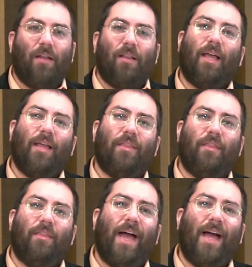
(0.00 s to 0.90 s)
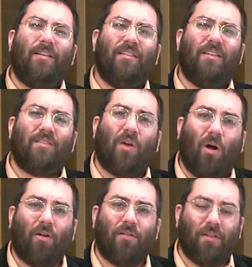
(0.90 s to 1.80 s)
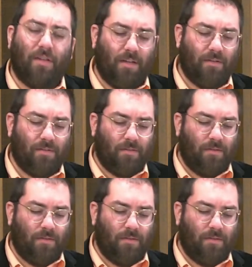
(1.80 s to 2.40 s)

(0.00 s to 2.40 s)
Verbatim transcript: let that dishearten us.